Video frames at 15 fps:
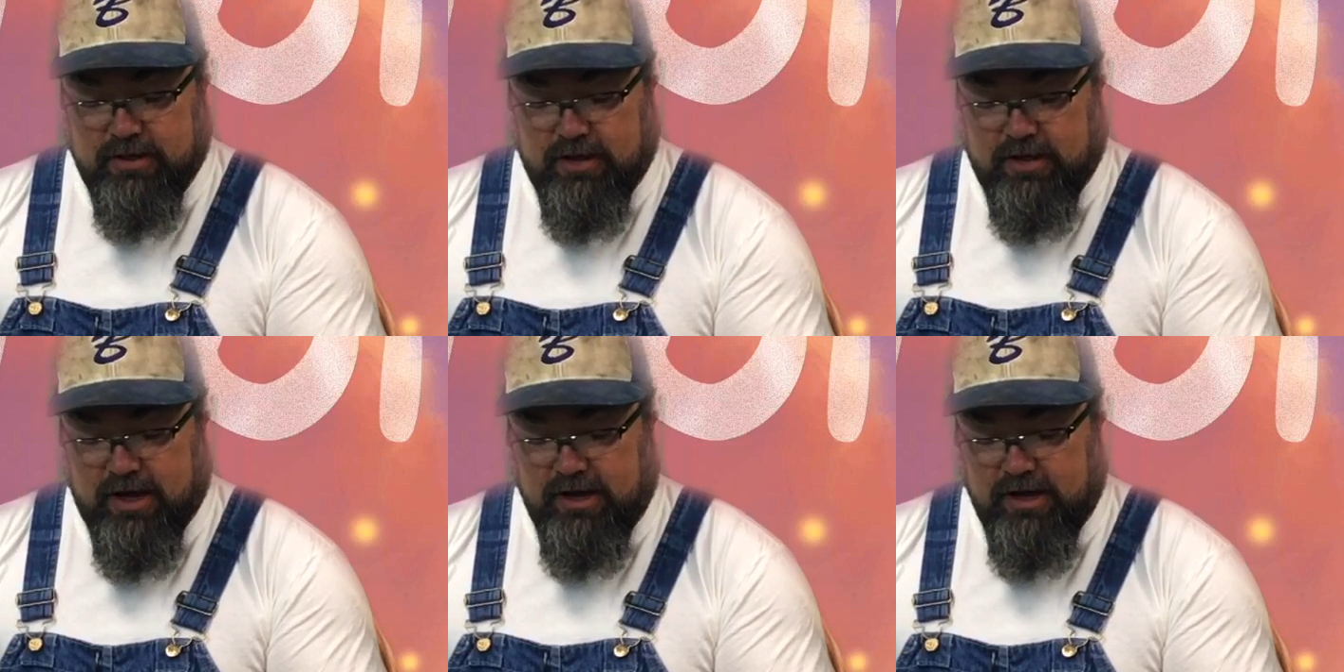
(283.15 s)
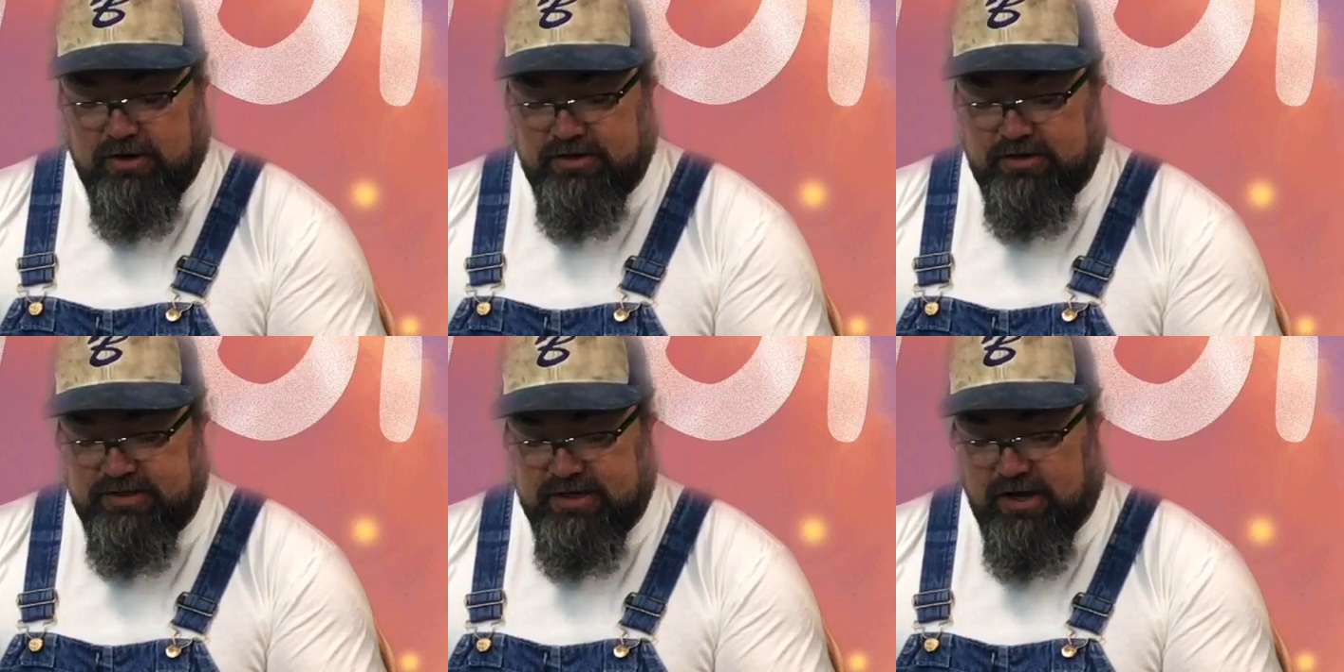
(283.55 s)
I
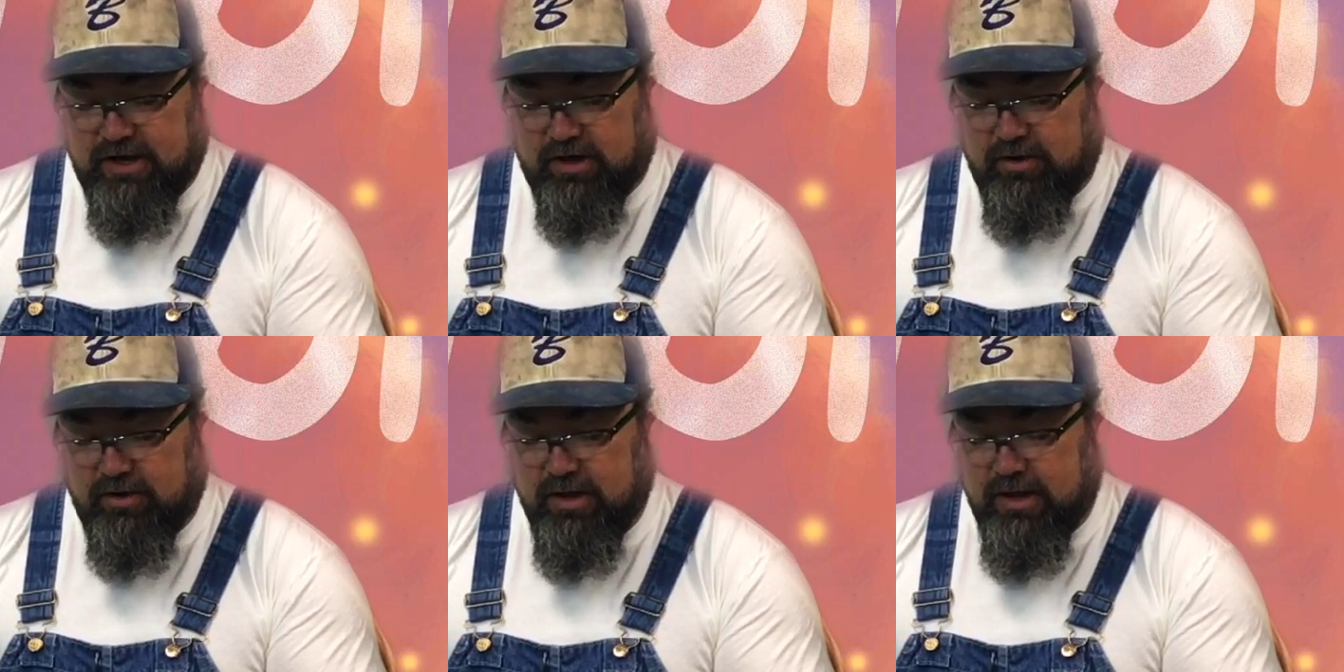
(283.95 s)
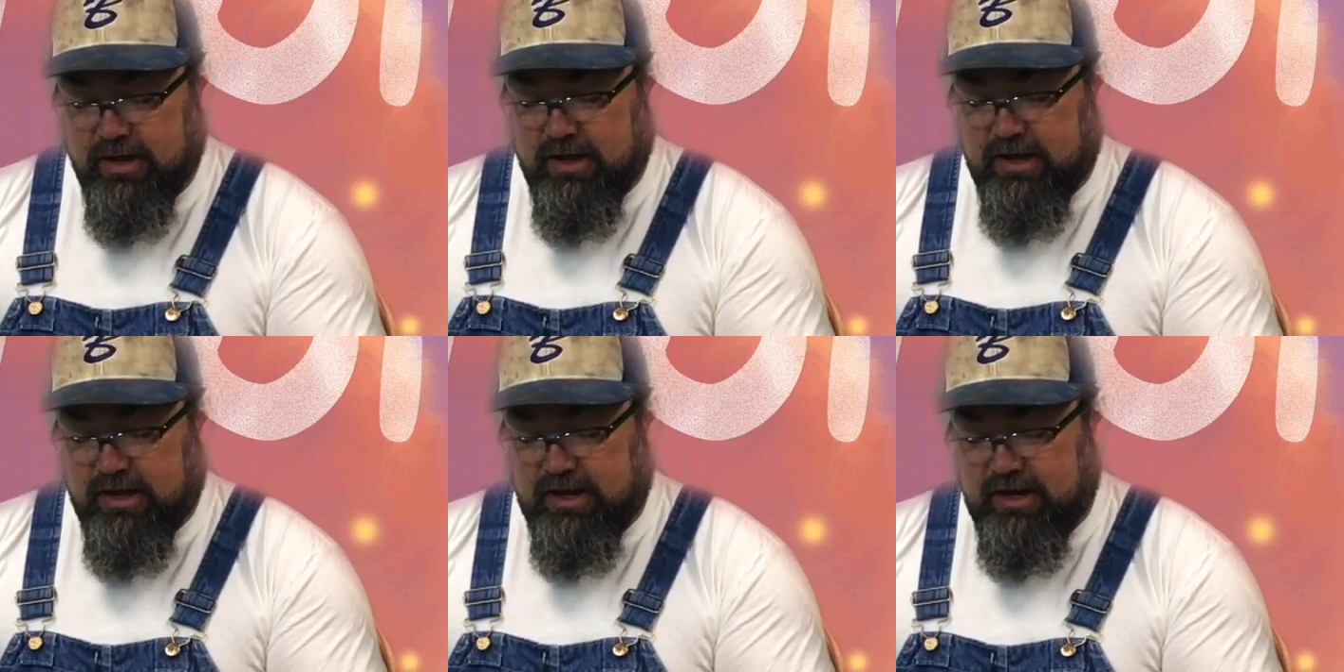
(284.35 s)
could tell
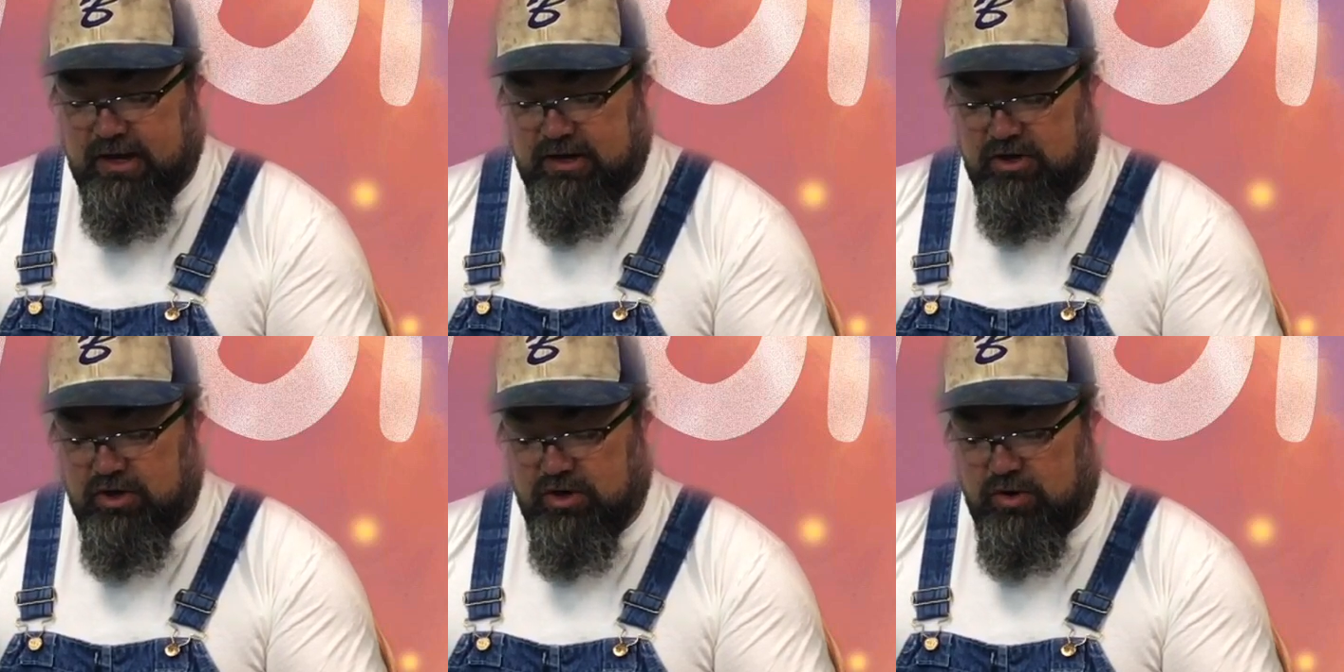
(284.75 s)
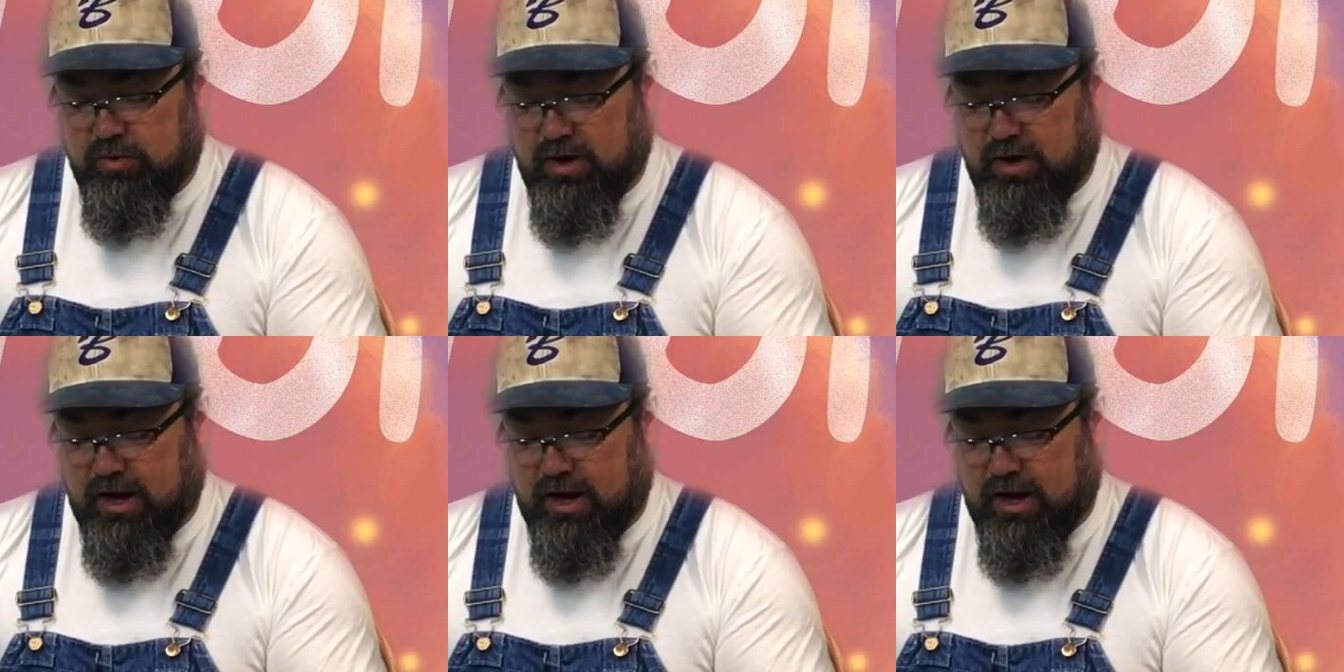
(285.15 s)
he knew